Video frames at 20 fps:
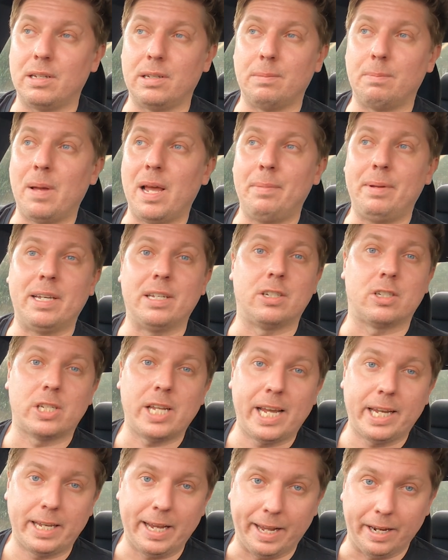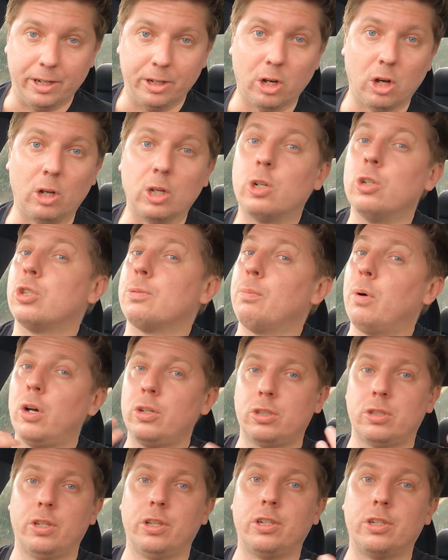maybe a decade ago, because
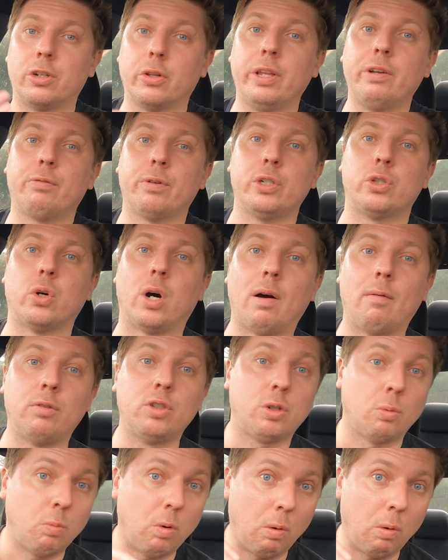most of the delivery drivers